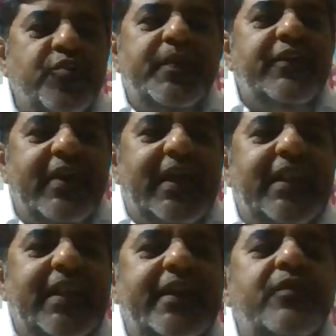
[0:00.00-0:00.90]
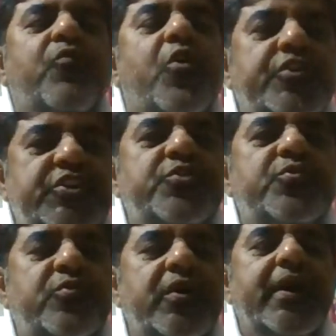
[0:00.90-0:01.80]
to be really what
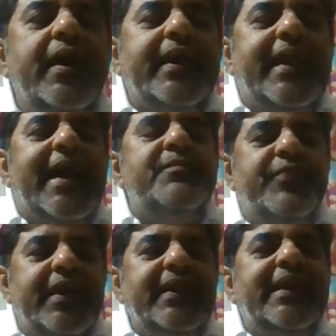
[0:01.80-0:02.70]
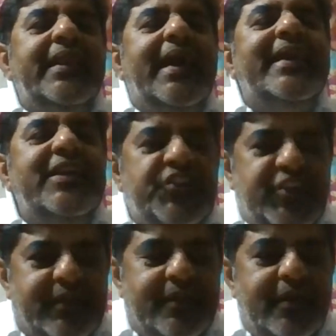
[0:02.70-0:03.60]
you can bring in
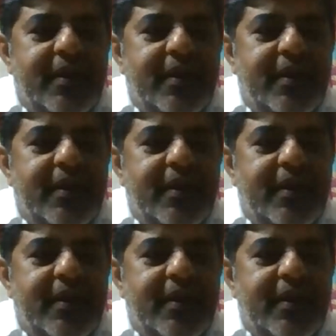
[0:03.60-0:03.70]
addition.